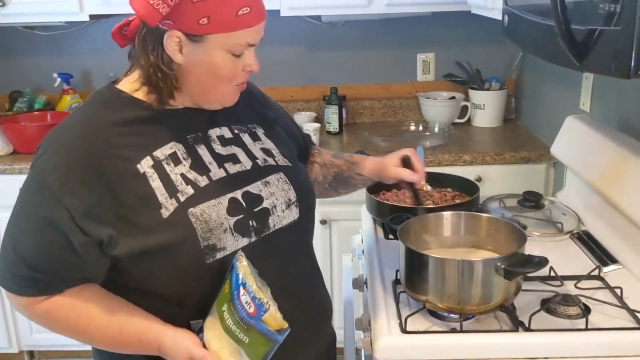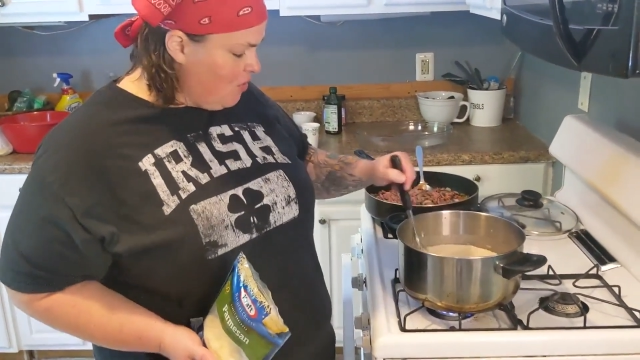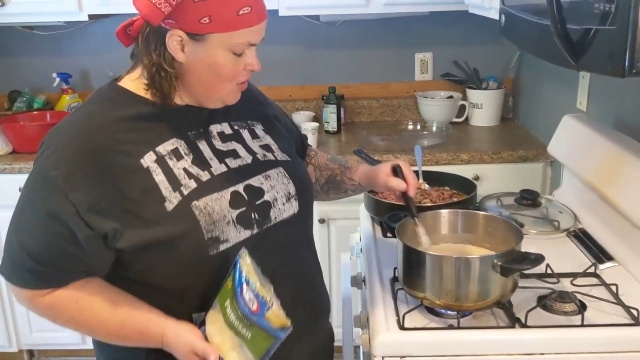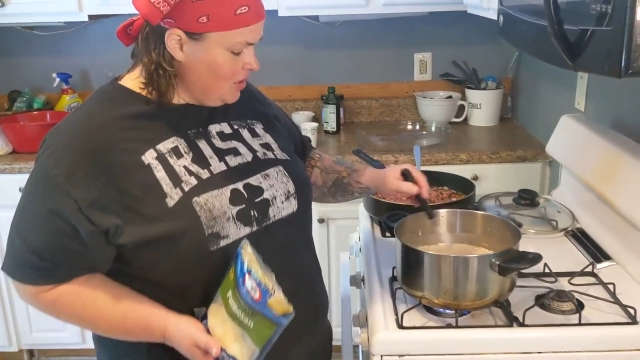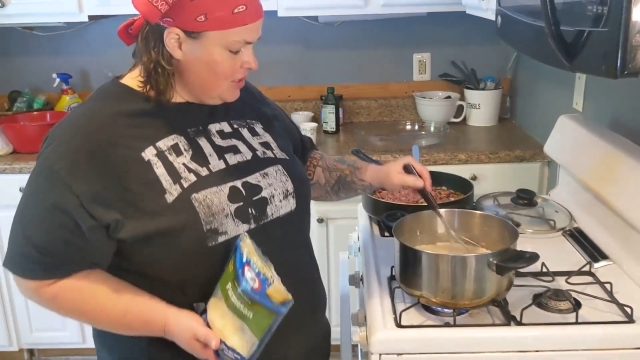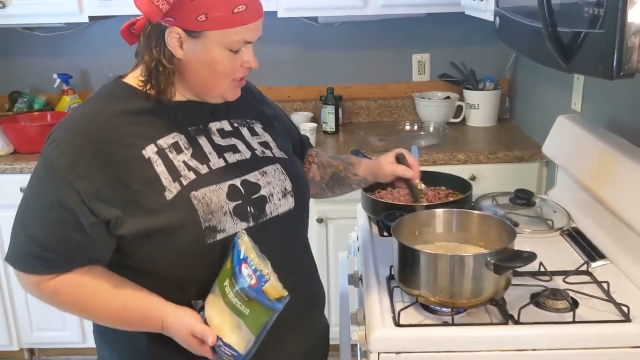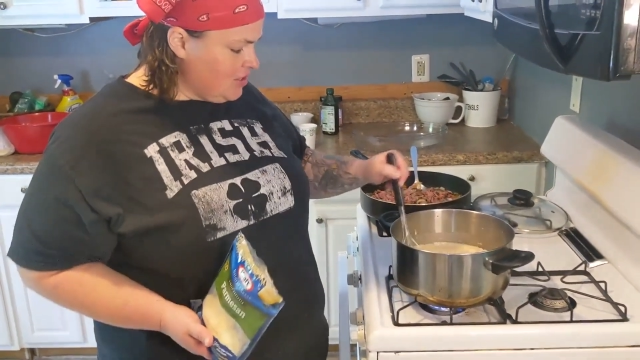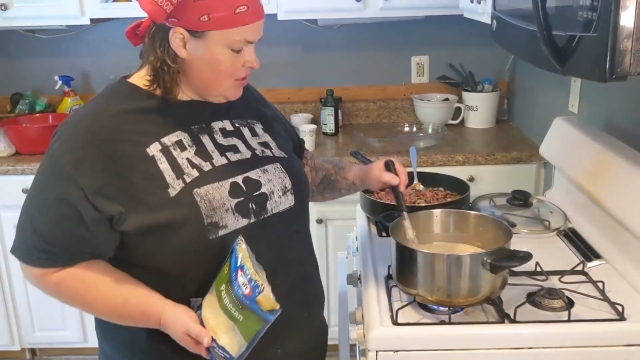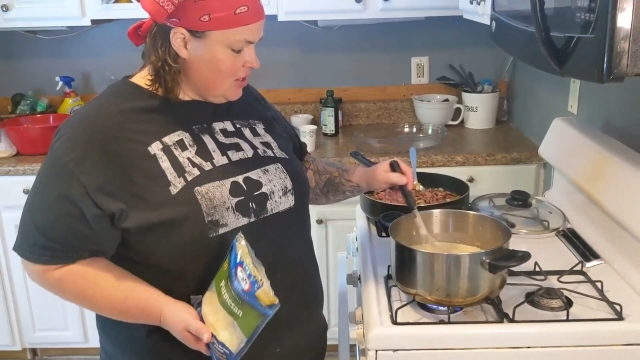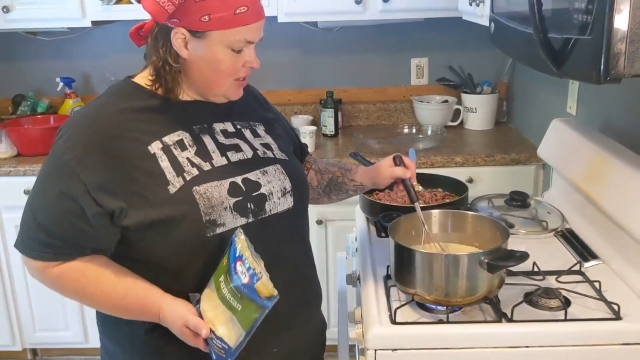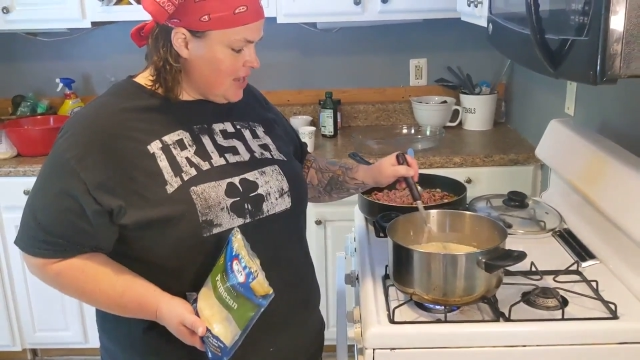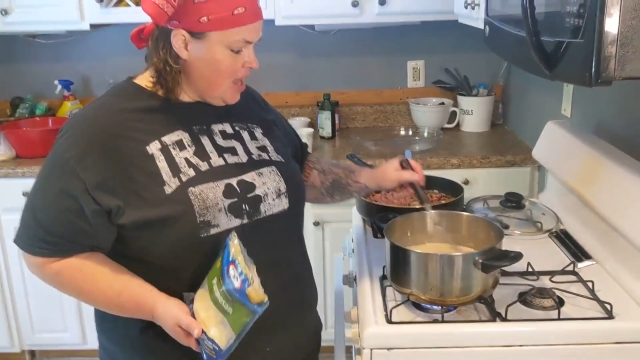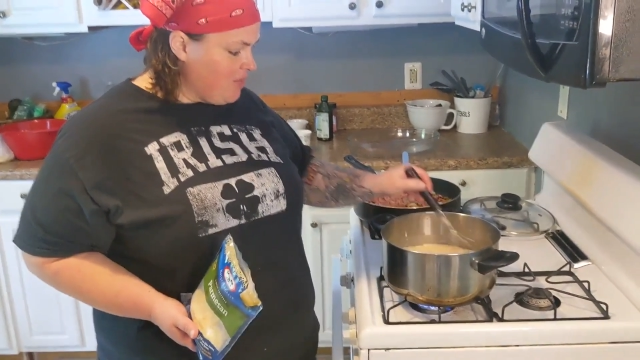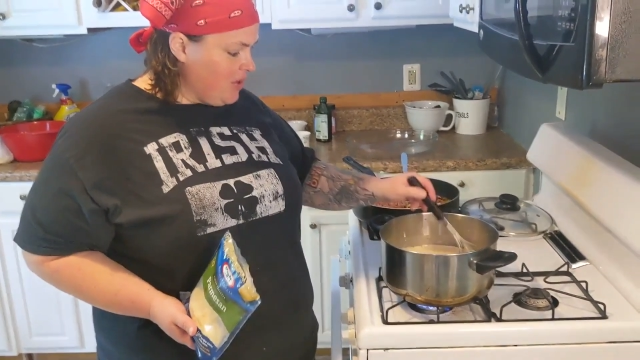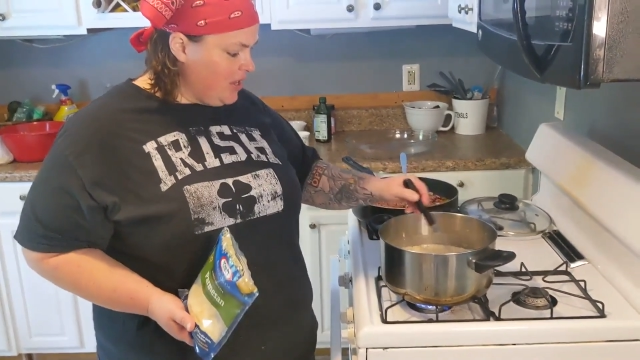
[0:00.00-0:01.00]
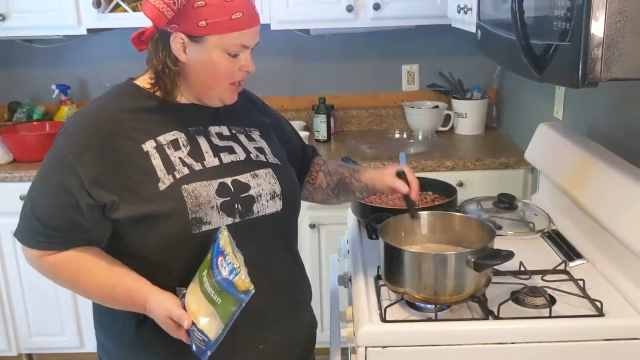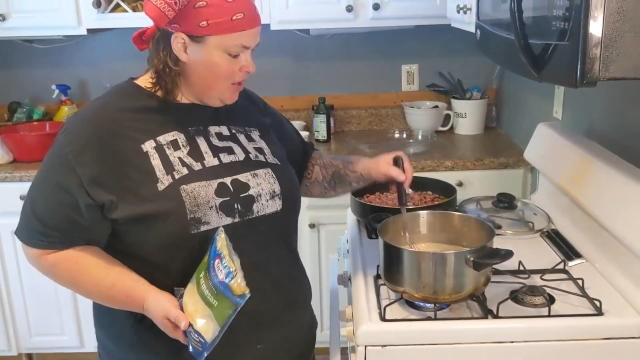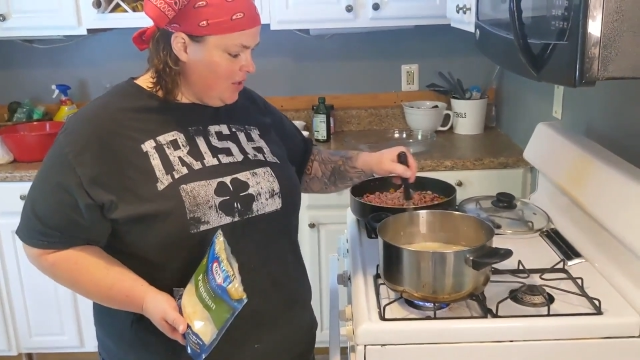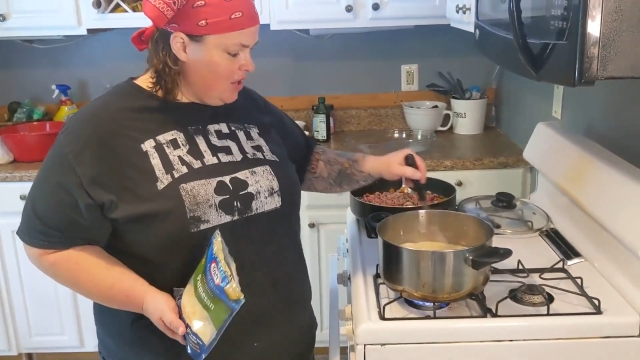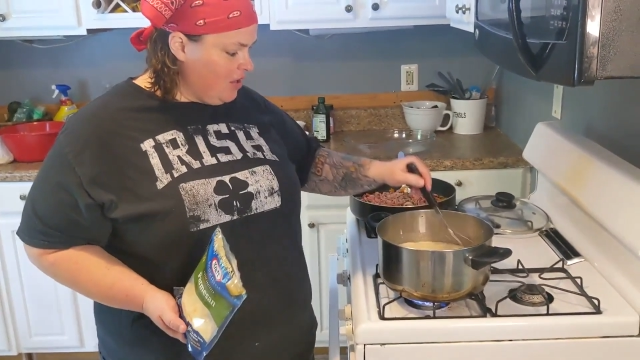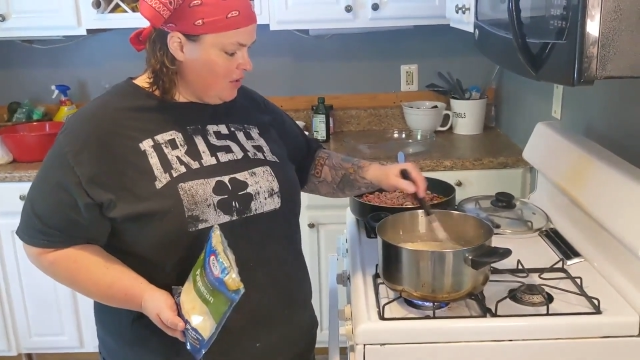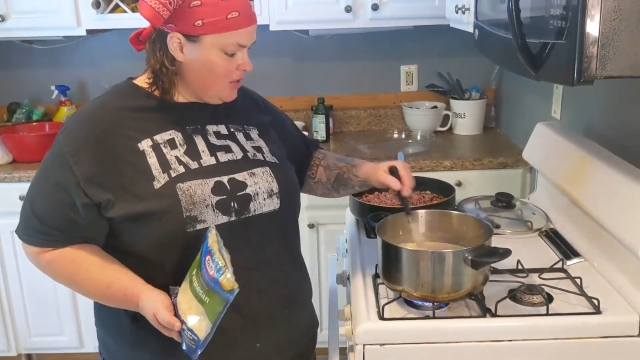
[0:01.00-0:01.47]
Or just turn it down. But here
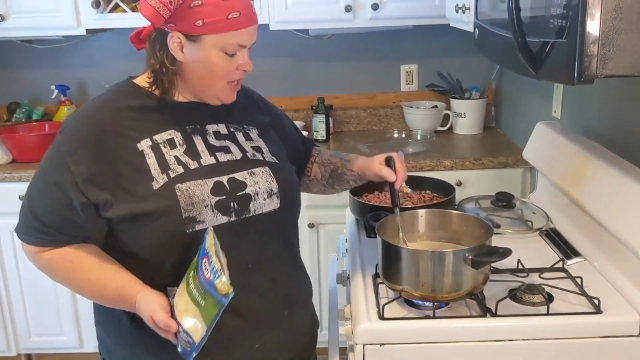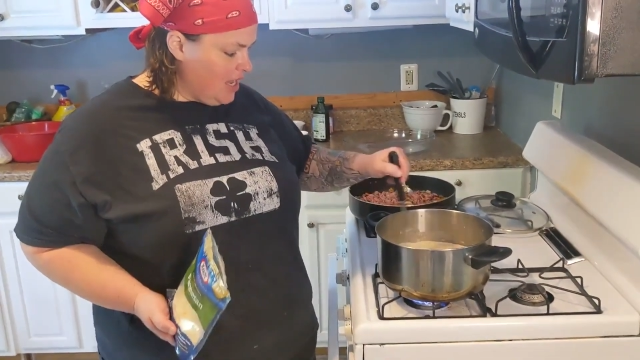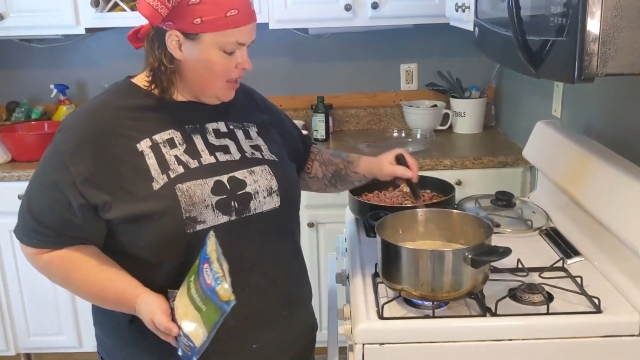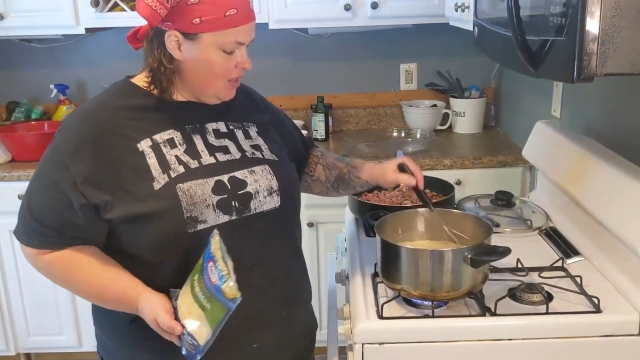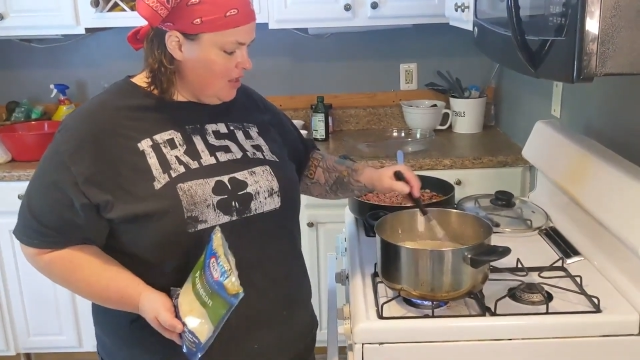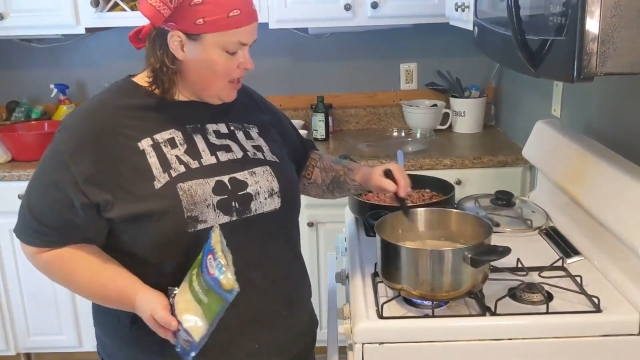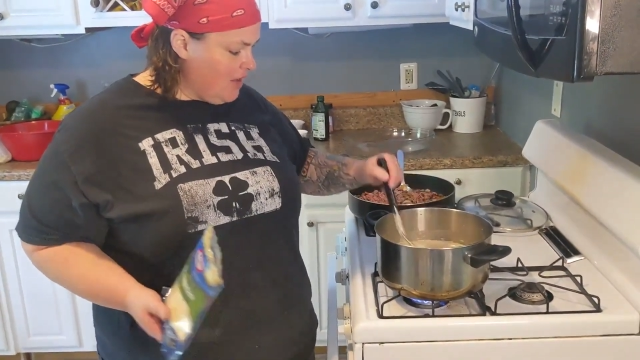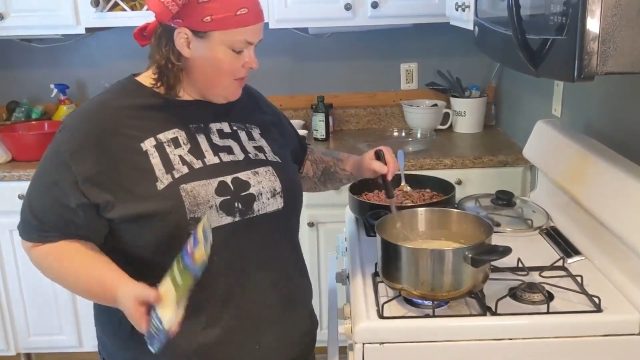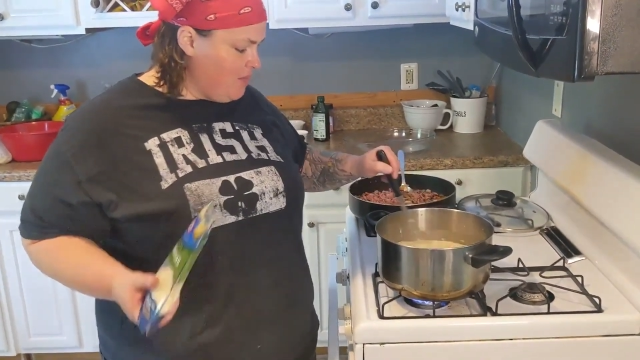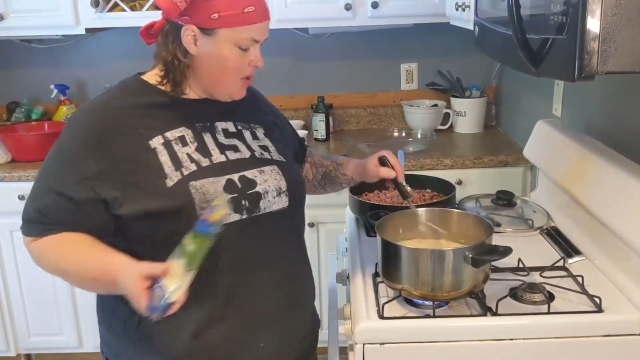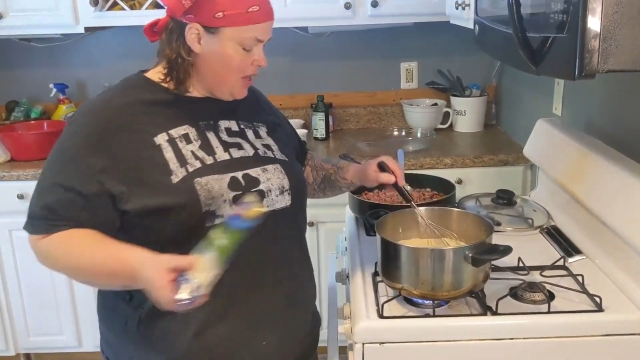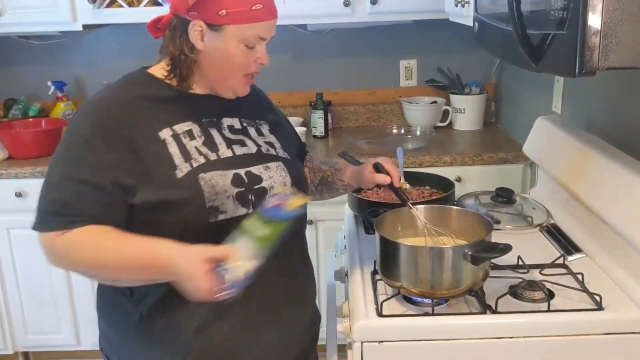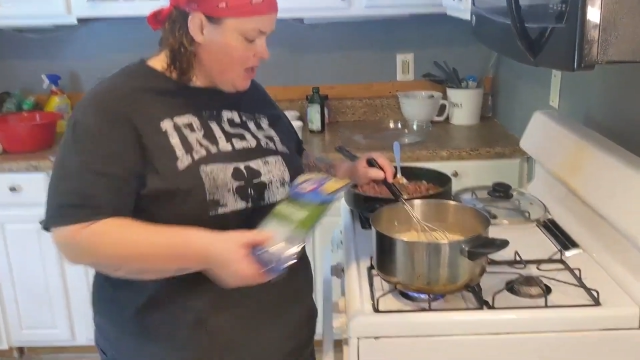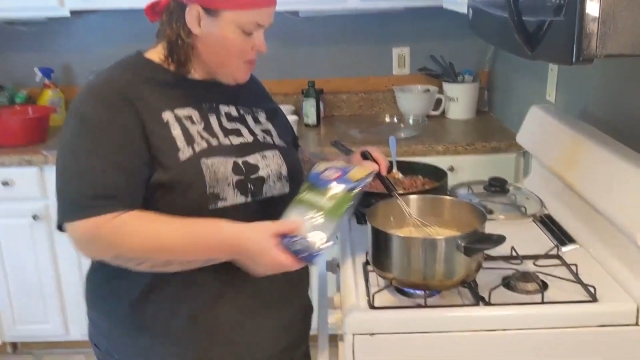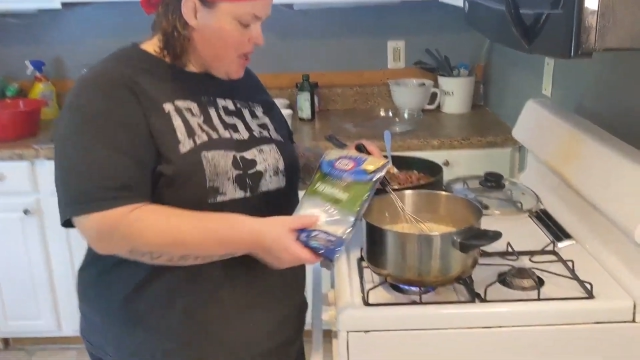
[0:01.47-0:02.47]
you go. Take a look, everybody.